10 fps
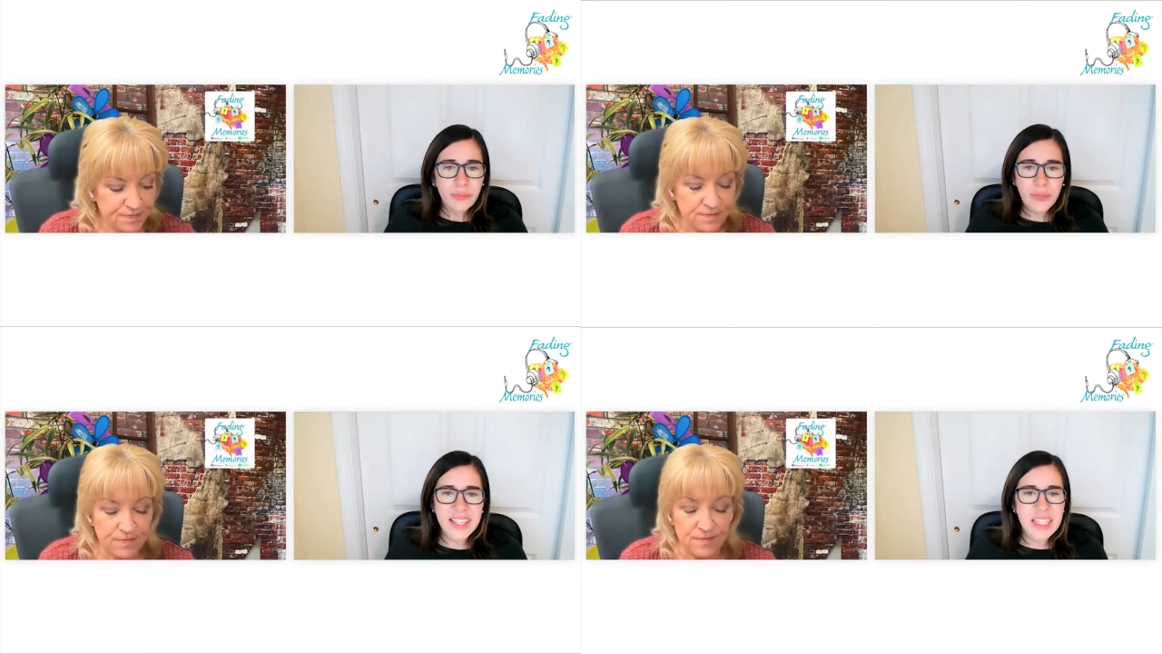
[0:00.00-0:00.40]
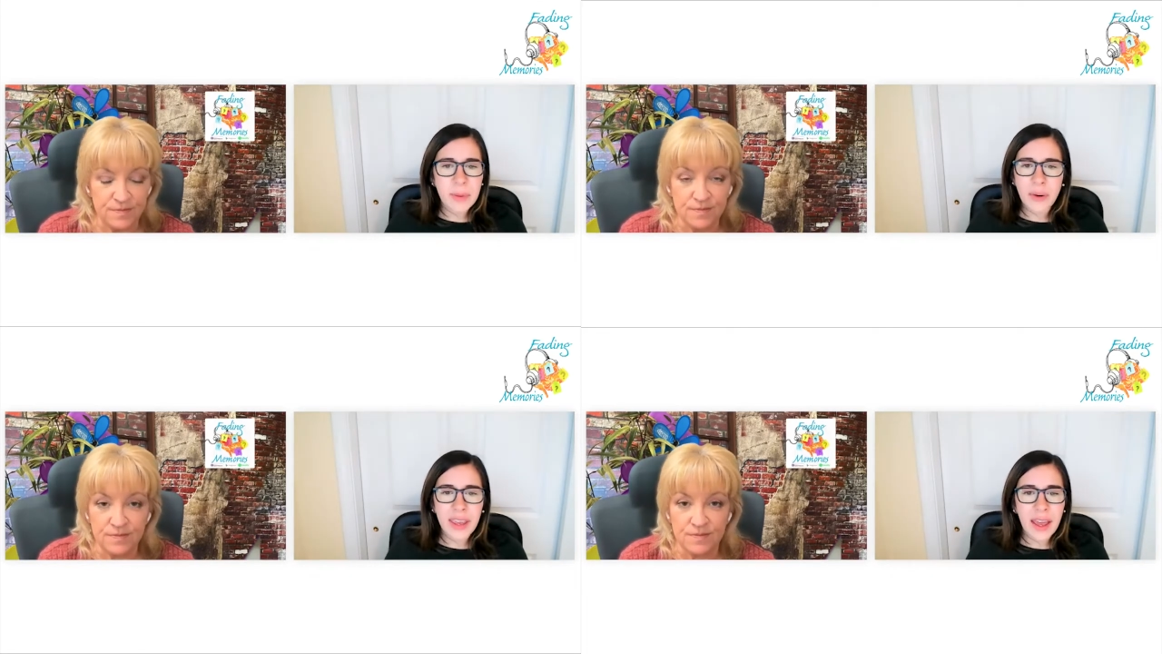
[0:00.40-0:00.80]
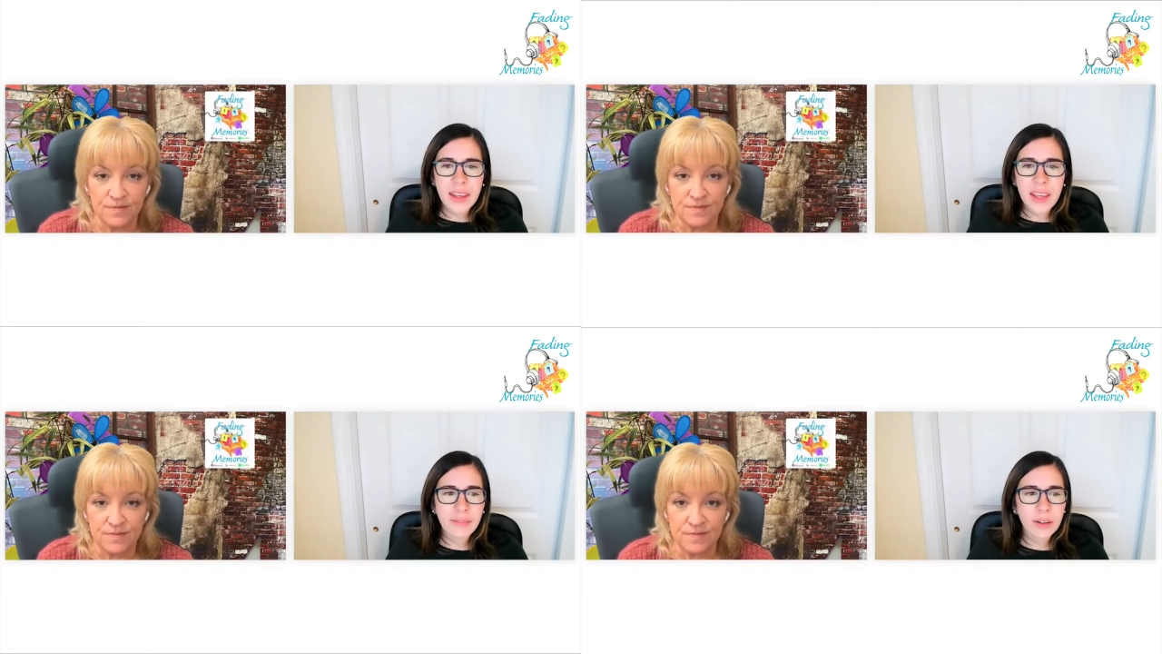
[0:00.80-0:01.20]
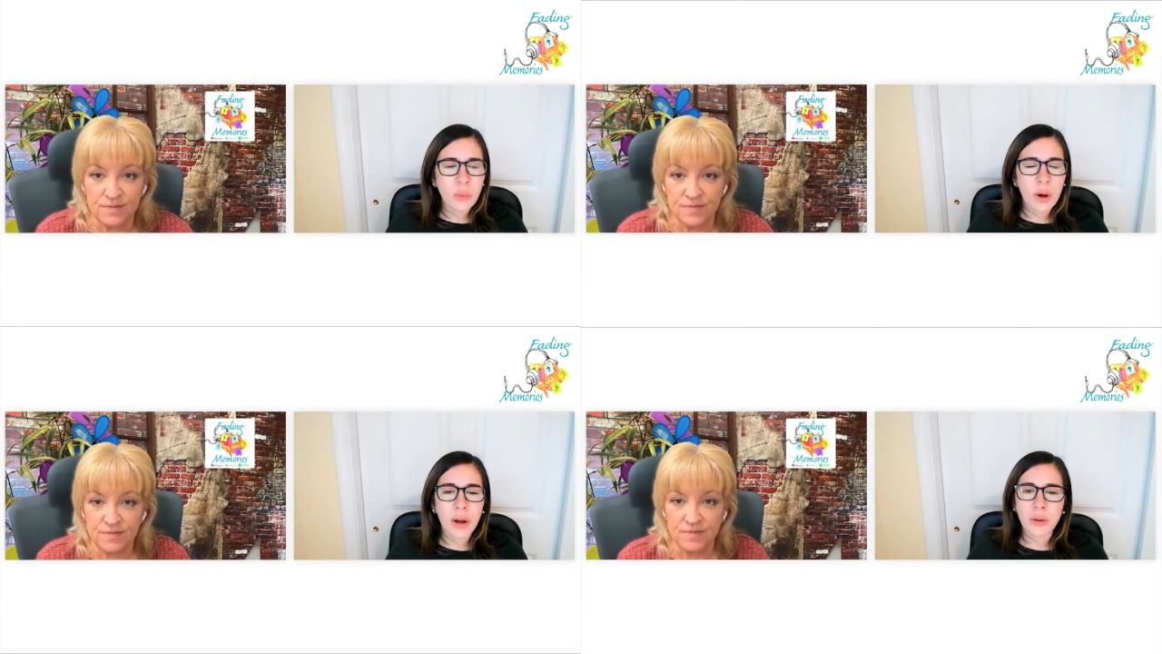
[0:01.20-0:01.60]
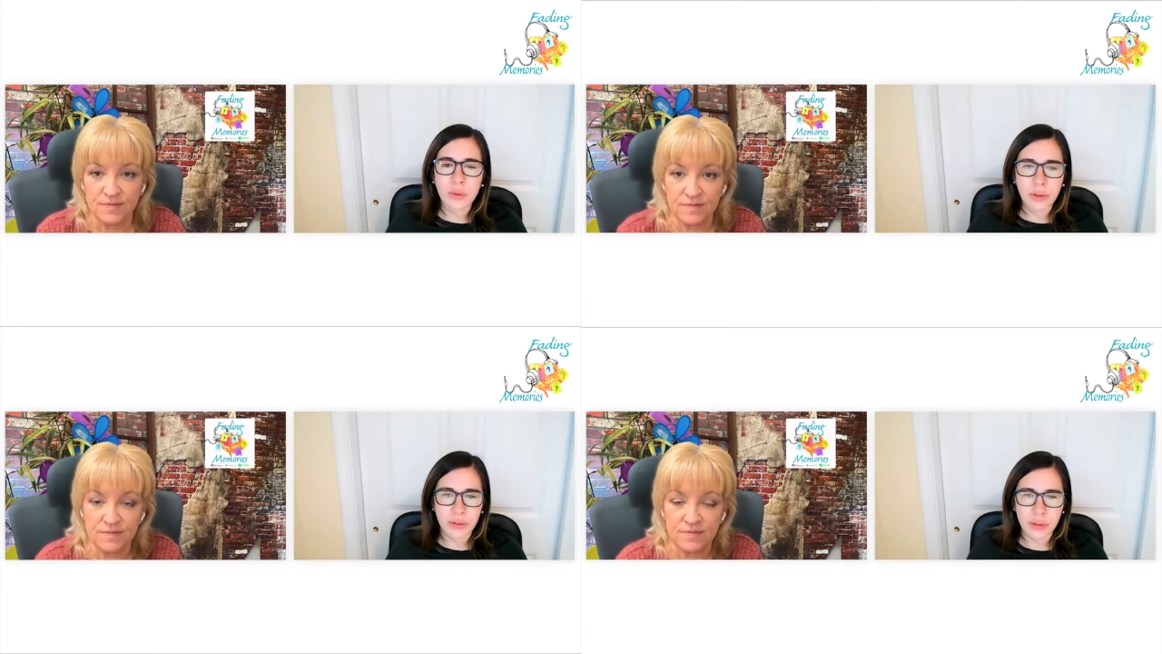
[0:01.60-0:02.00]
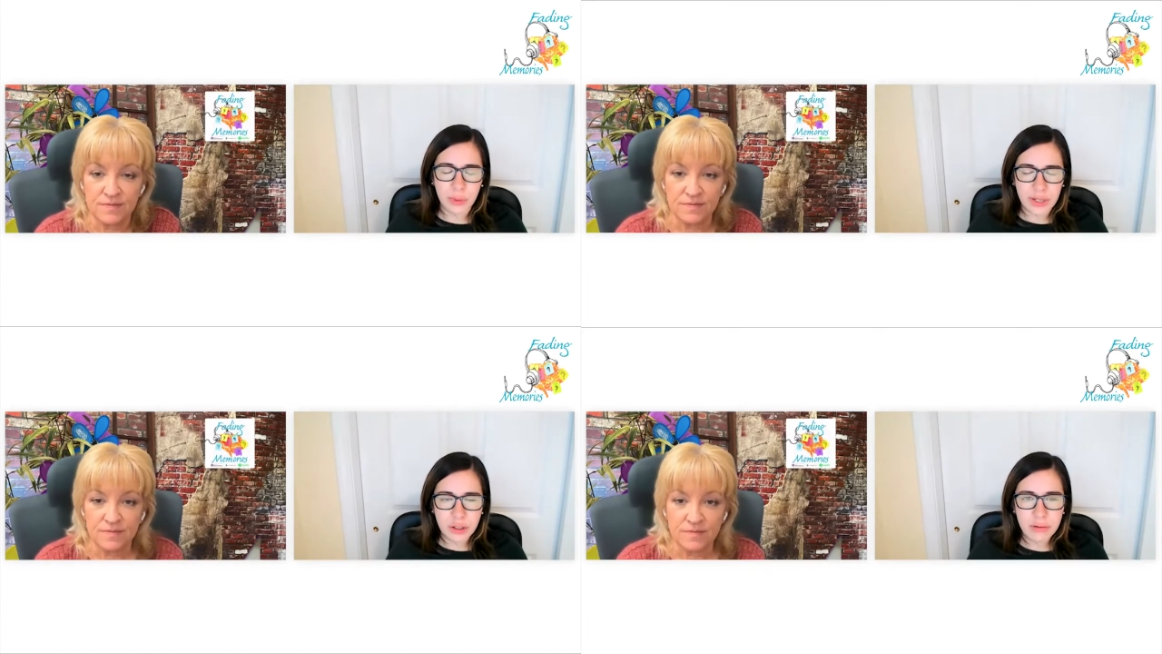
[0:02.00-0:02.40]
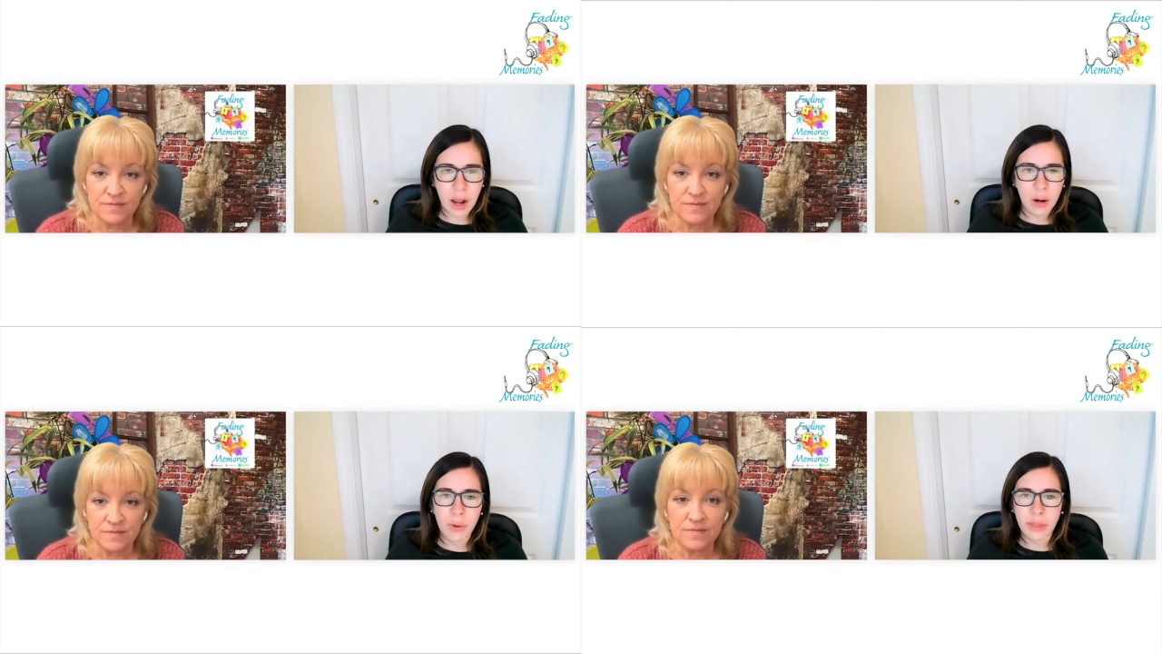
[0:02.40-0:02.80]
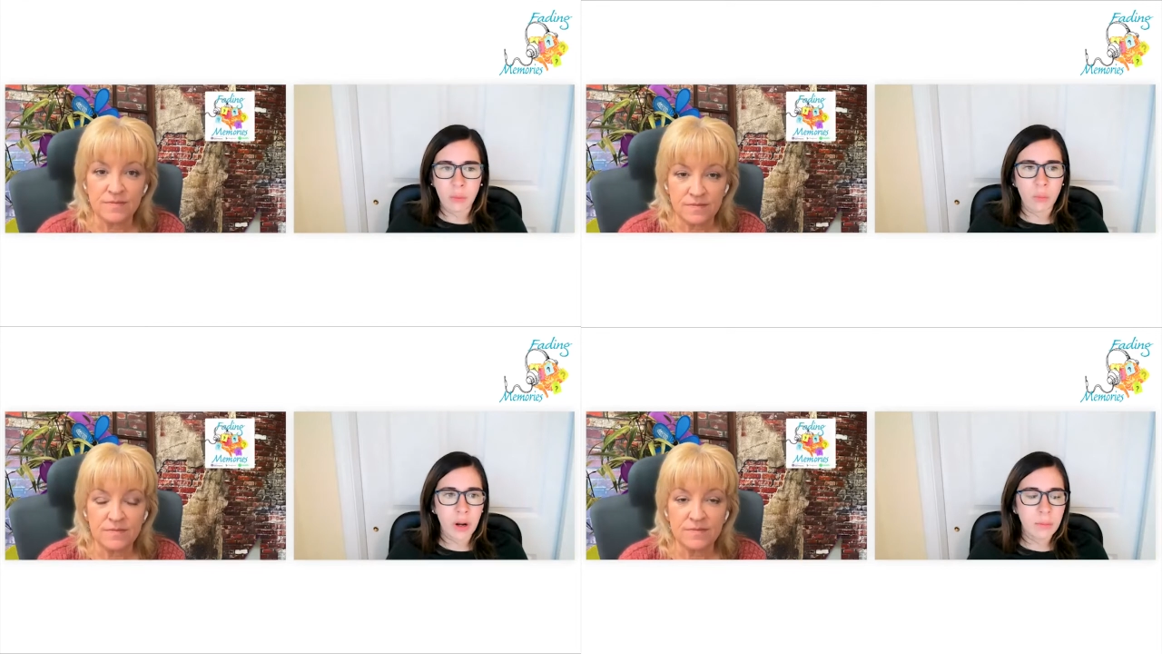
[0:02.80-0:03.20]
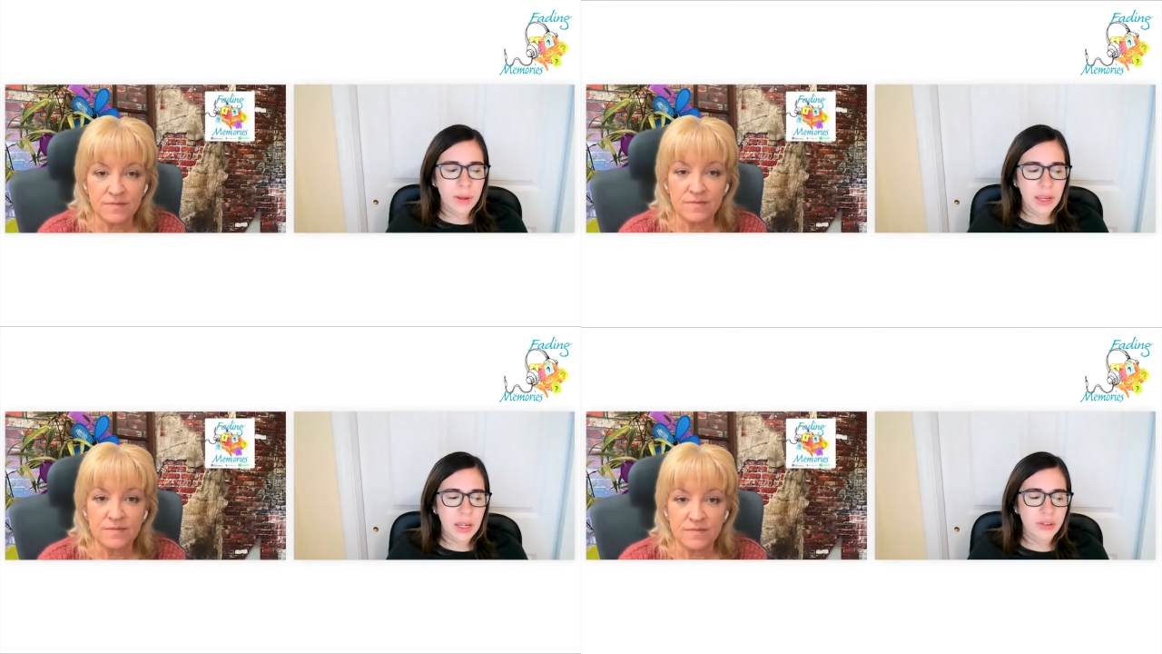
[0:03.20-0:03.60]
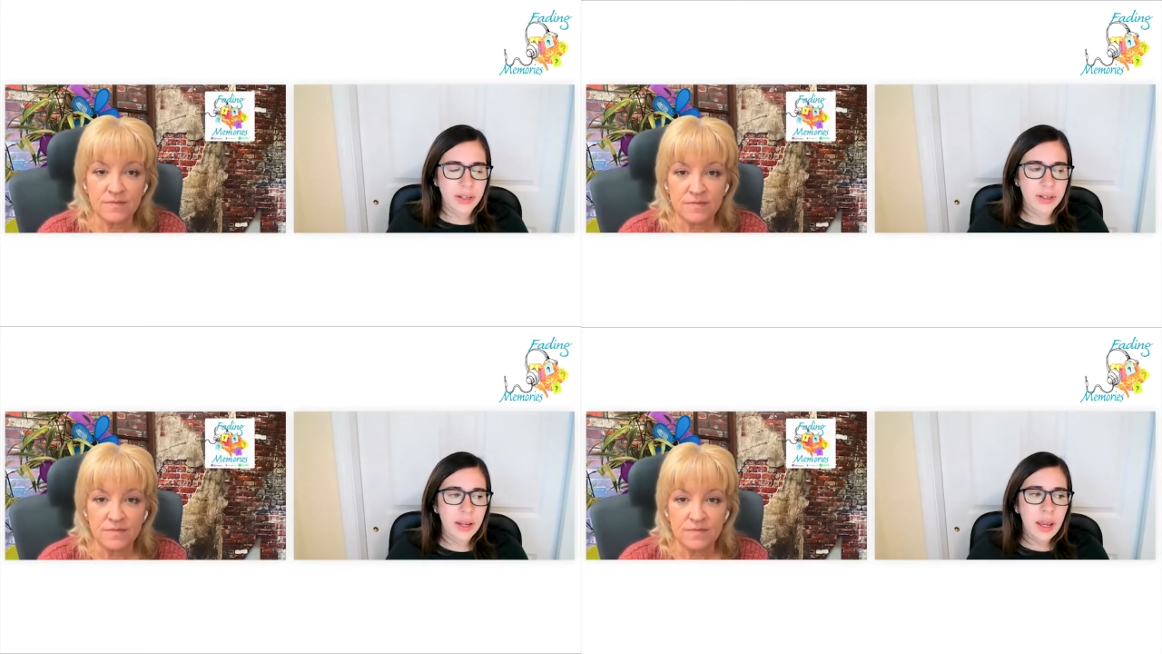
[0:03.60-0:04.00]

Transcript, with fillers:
Speaker 1: it's about getting everyone who you, you interact with on one page and